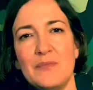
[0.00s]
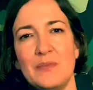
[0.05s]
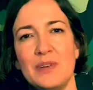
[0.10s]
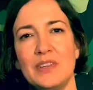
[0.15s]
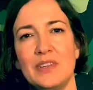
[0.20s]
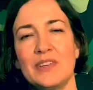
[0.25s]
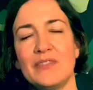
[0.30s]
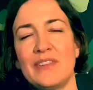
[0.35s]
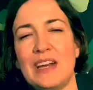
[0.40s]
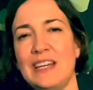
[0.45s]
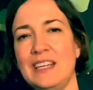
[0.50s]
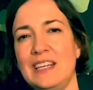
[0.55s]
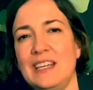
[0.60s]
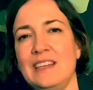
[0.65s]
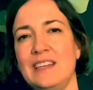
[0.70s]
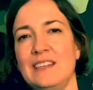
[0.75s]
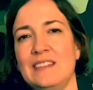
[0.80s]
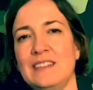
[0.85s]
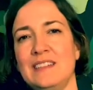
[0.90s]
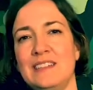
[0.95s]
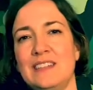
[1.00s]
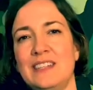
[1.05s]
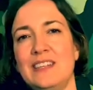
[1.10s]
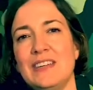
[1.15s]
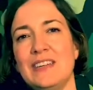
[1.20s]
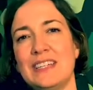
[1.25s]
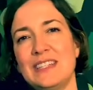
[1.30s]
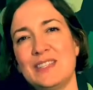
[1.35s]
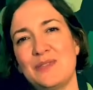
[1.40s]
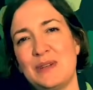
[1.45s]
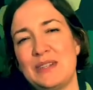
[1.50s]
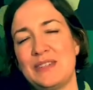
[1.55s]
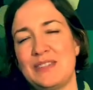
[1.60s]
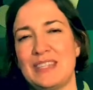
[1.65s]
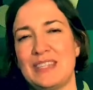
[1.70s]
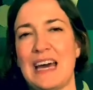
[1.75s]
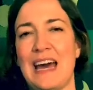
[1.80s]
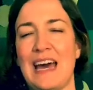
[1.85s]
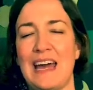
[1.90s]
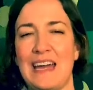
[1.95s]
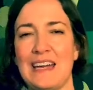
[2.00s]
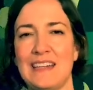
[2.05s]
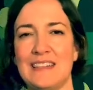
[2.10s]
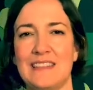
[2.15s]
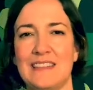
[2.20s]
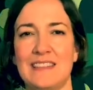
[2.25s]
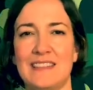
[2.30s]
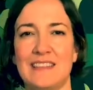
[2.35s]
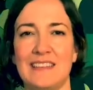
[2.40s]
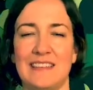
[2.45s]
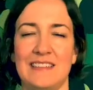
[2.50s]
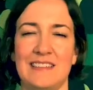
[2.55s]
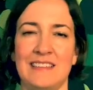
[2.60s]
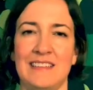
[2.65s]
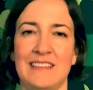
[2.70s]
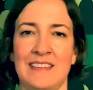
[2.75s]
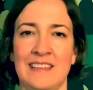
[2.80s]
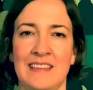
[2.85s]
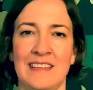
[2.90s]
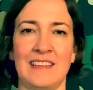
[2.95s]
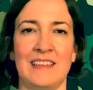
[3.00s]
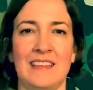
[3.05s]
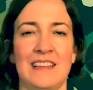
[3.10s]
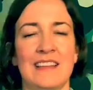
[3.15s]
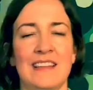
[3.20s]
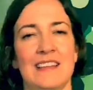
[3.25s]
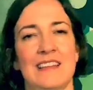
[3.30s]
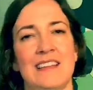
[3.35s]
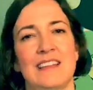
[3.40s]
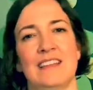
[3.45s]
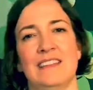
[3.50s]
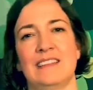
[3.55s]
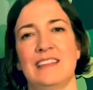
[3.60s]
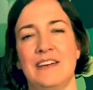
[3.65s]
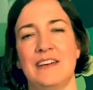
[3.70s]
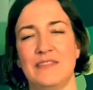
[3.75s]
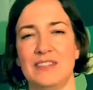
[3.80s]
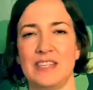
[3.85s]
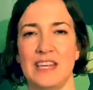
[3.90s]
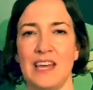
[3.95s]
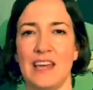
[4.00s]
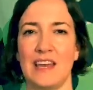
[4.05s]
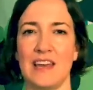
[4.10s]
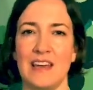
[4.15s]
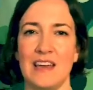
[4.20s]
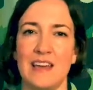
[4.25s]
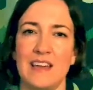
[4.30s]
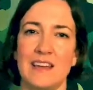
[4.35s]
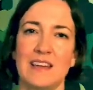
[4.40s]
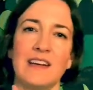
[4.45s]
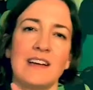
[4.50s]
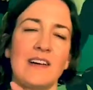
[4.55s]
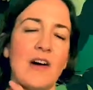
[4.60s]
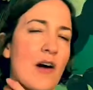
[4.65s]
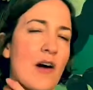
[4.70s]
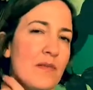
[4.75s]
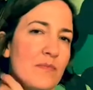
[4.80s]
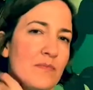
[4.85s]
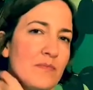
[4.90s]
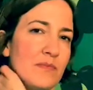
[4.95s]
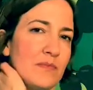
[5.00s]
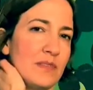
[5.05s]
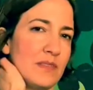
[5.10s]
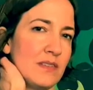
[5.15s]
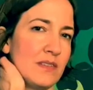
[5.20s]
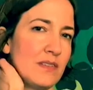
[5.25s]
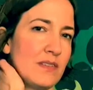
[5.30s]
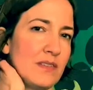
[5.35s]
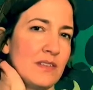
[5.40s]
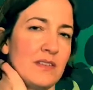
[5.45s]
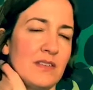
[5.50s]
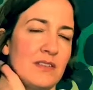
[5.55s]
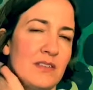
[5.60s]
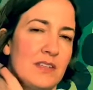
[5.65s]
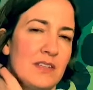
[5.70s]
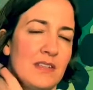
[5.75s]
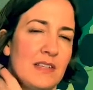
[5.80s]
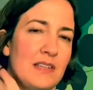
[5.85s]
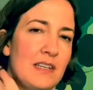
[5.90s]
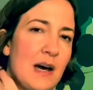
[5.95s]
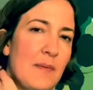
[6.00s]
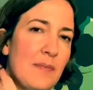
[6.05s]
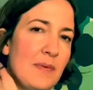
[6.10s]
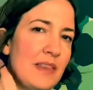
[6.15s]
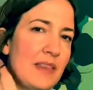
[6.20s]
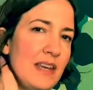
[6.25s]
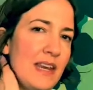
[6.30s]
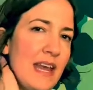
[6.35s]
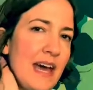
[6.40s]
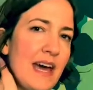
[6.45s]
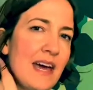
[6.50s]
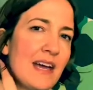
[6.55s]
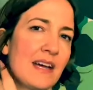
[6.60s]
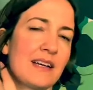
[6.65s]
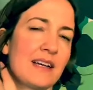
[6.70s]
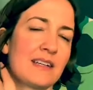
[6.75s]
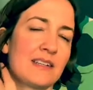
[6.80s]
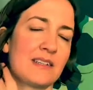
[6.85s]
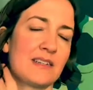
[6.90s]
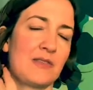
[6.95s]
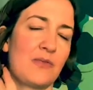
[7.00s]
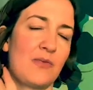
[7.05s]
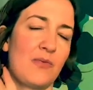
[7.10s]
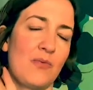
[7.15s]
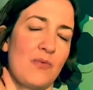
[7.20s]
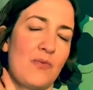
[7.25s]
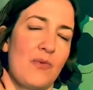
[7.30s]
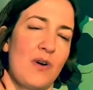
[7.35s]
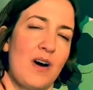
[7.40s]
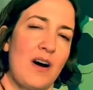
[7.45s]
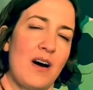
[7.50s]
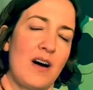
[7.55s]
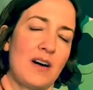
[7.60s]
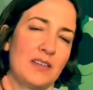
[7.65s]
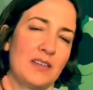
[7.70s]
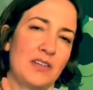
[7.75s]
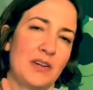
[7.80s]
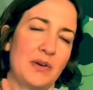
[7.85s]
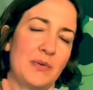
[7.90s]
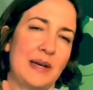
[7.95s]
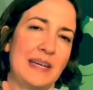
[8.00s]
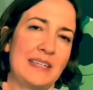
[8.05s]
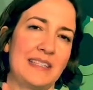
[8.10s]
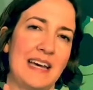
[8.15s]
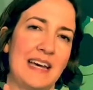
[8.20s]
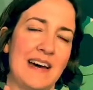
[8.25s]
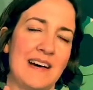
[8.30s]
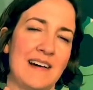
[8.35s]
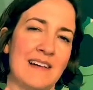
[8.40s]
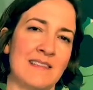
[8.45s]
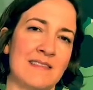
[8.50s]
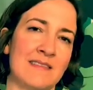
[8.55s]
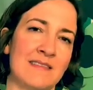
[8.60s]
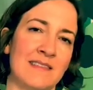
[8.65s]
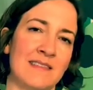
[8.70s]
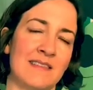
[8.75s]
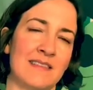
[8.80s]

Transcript: when you're ready, you can switch sides. Left hand comes to the top of the neck. Walk your way down,